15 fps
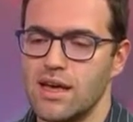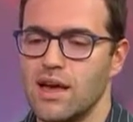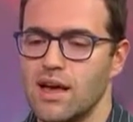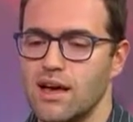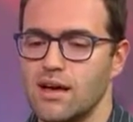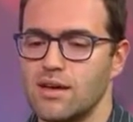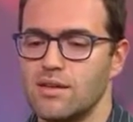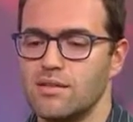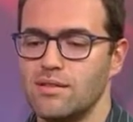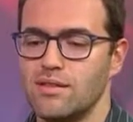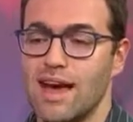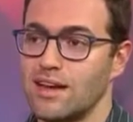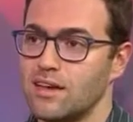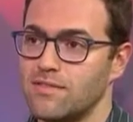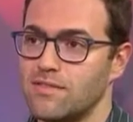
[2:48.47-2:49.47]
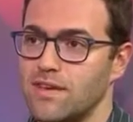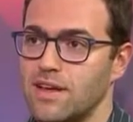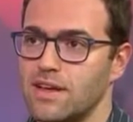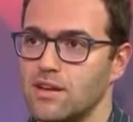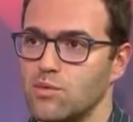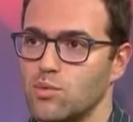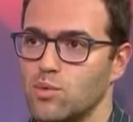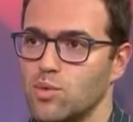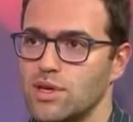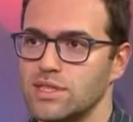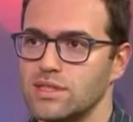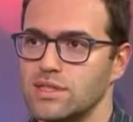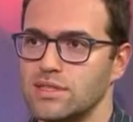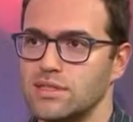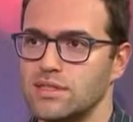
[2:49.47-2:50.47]
that defendant
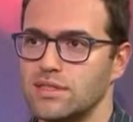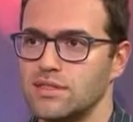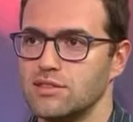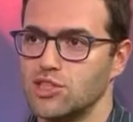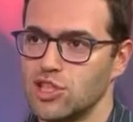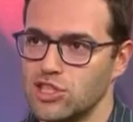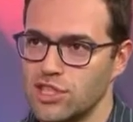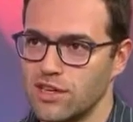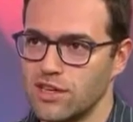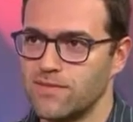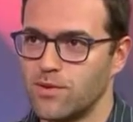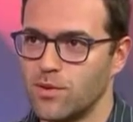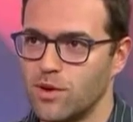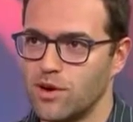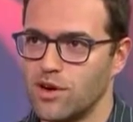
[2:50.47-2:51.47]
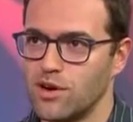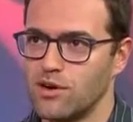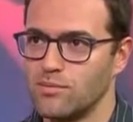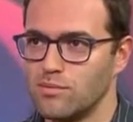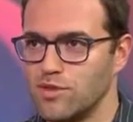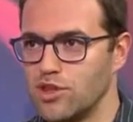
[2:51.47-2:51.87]
was searching for,